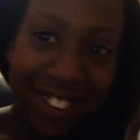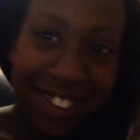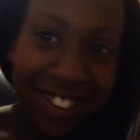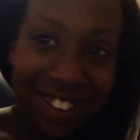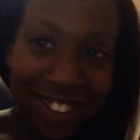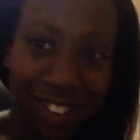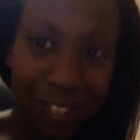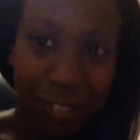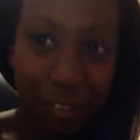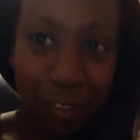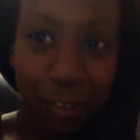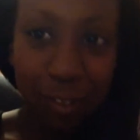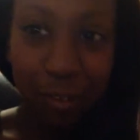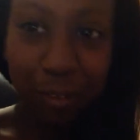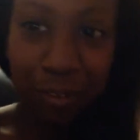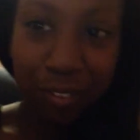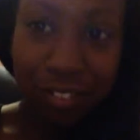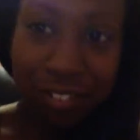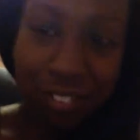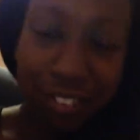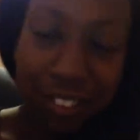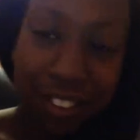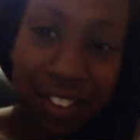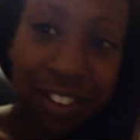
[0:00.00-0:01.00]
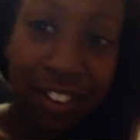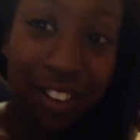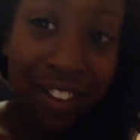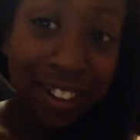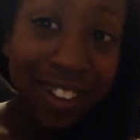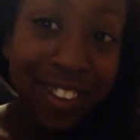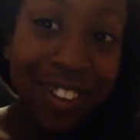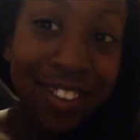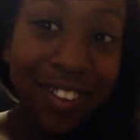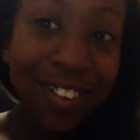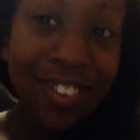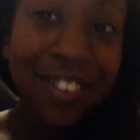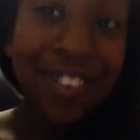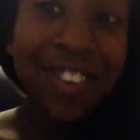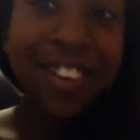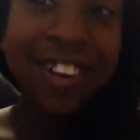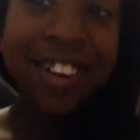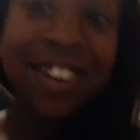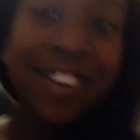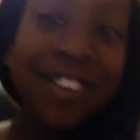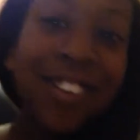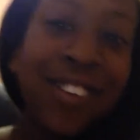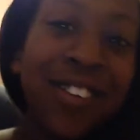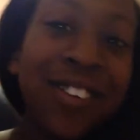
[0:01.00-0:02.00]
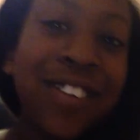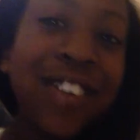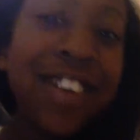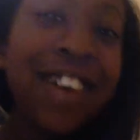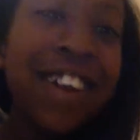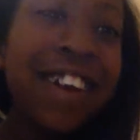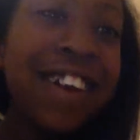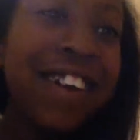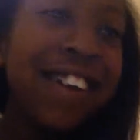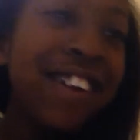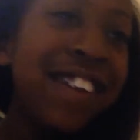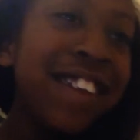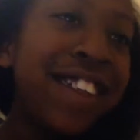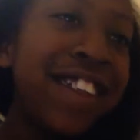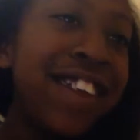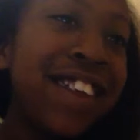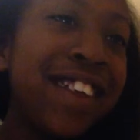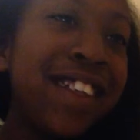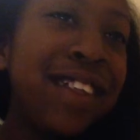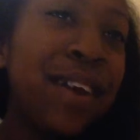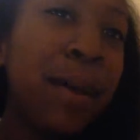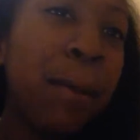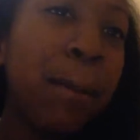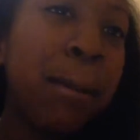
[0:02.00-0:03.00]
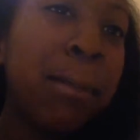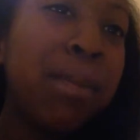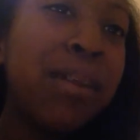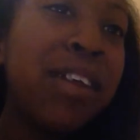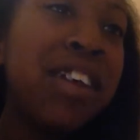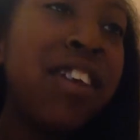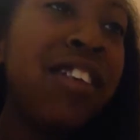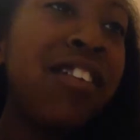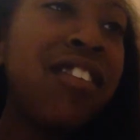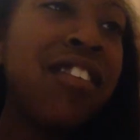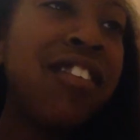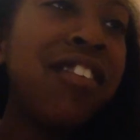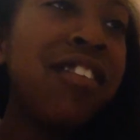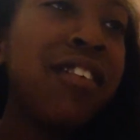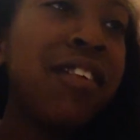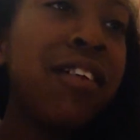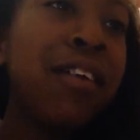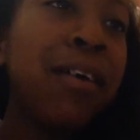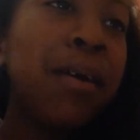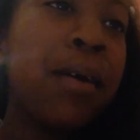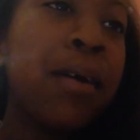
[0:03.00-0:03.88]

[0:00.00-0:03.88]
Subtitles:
tissues. Sorry, Clorox is a bleach